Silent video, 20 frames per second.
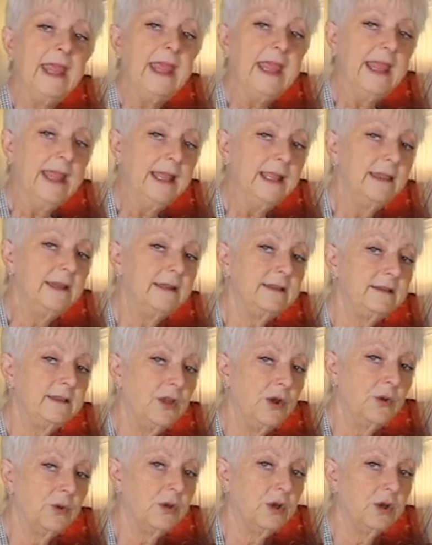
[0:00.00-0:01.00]
in the
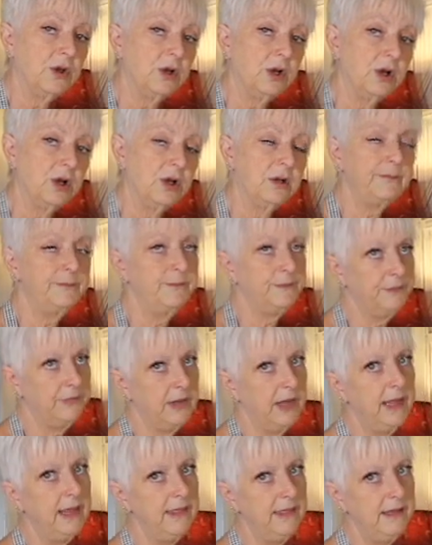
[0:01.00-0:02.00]
slow cooker
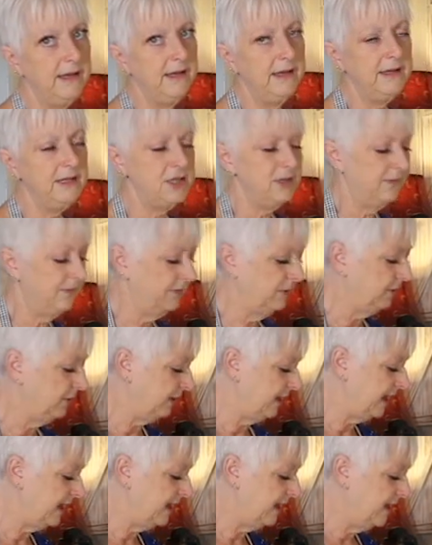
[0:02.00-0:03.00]
in the Ninja
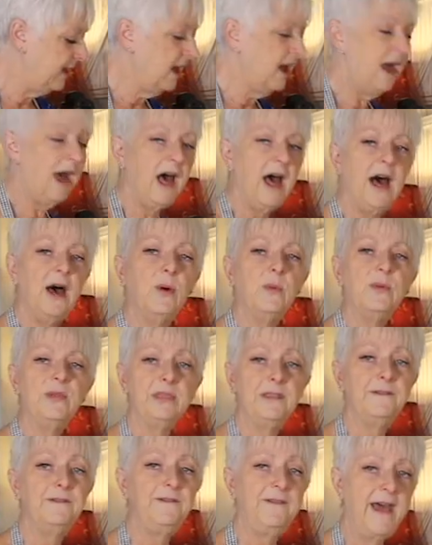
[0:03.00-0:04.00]
Foodie
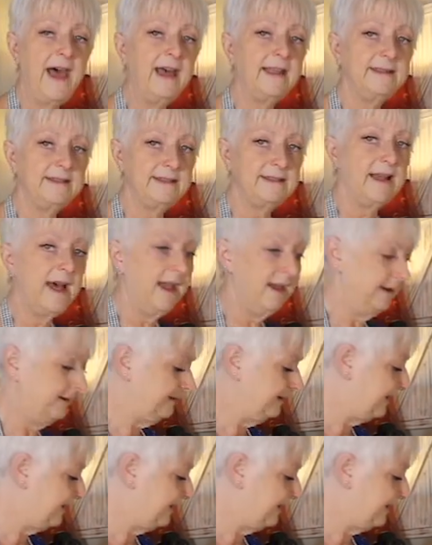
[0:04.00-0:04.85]
with the fat side